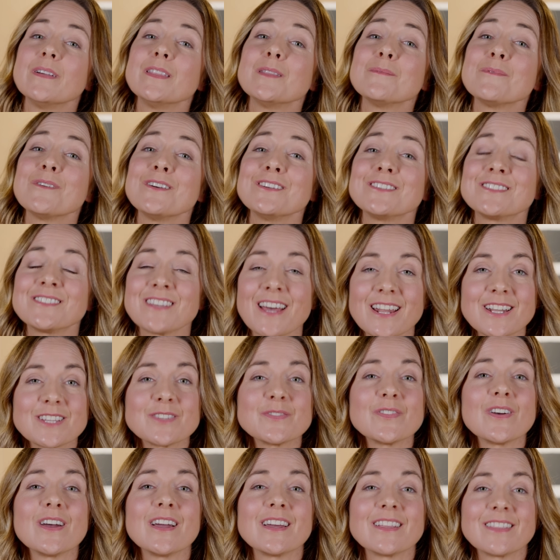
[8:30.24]
the most
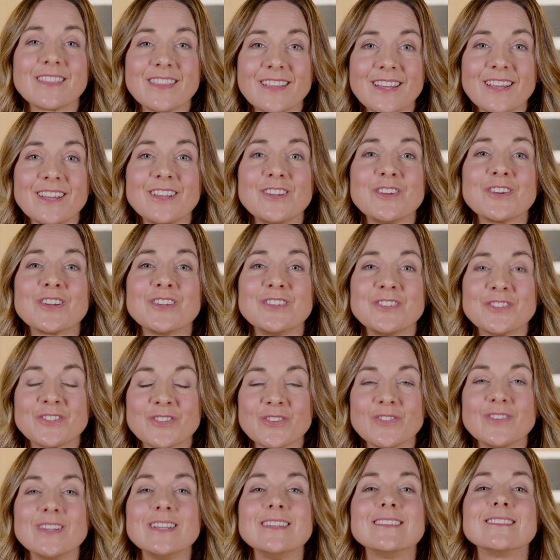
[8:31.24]
satisfying thing you can do
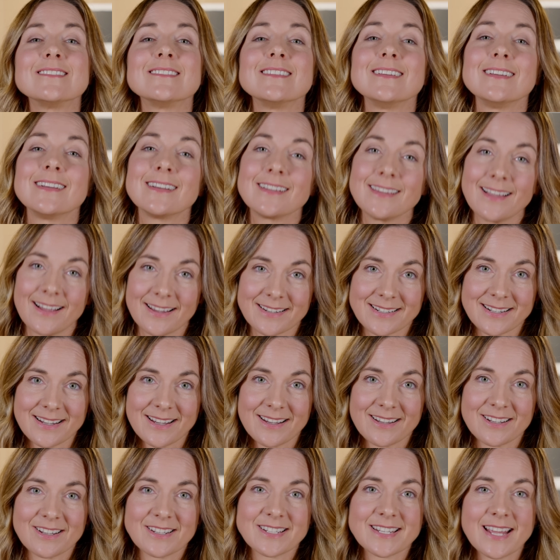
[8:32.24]
is
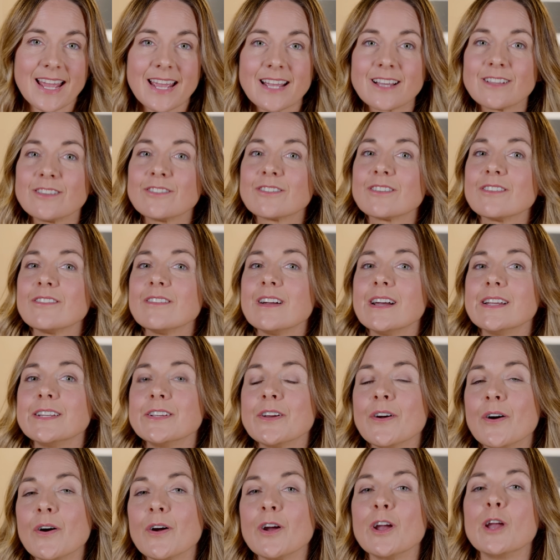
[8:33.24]
declutter. Take a look around
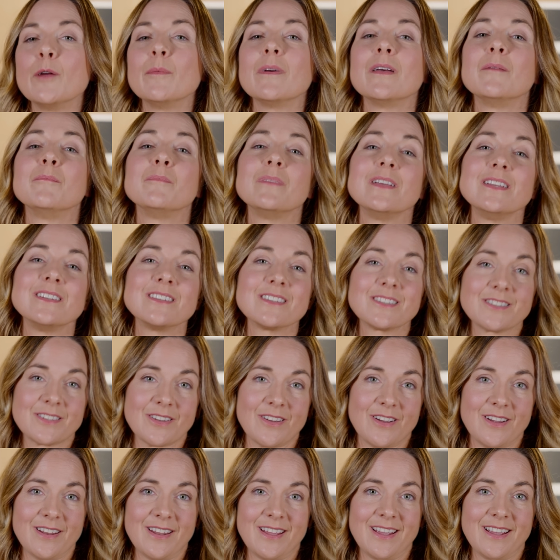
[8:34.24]
your home and be
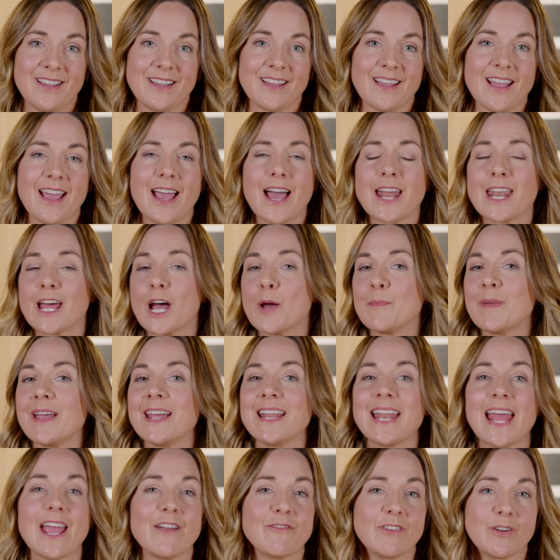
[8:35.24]
discerning. And I
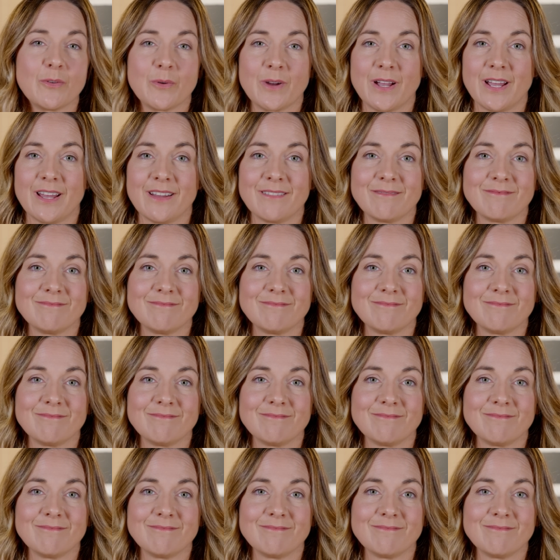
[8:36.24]
mean everywhere.